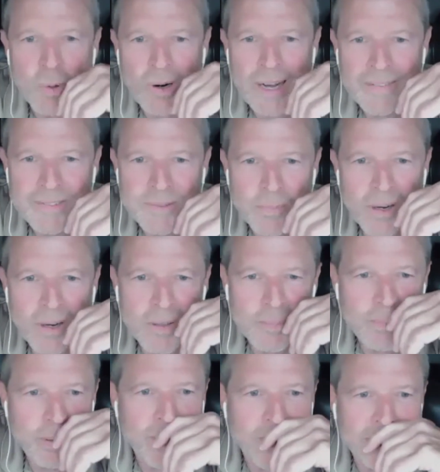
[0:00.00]
aftermarket
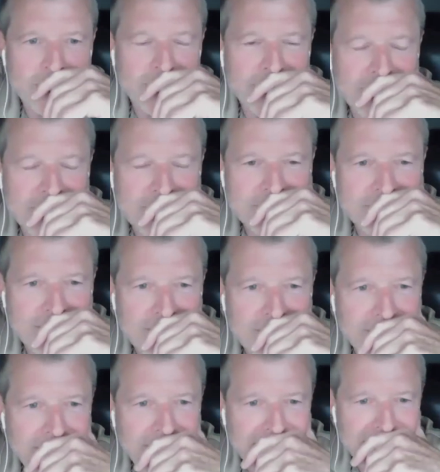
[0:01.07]
part things on
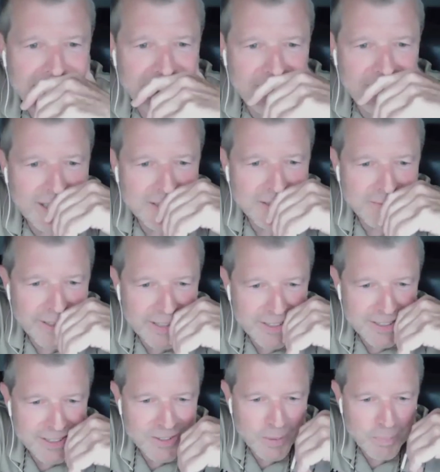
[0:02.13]
that than a Las
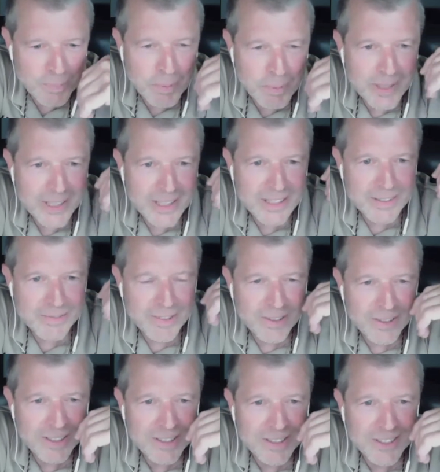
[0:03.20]
Vegas stripper, man. If you
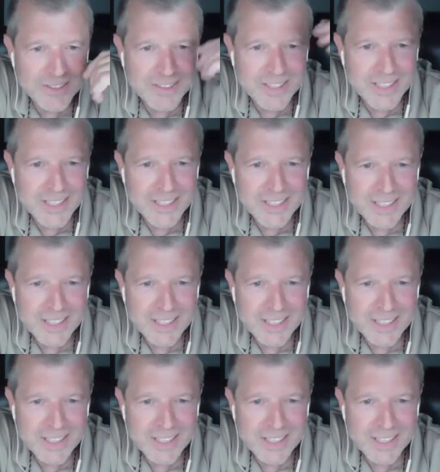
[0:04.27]
look at this thing,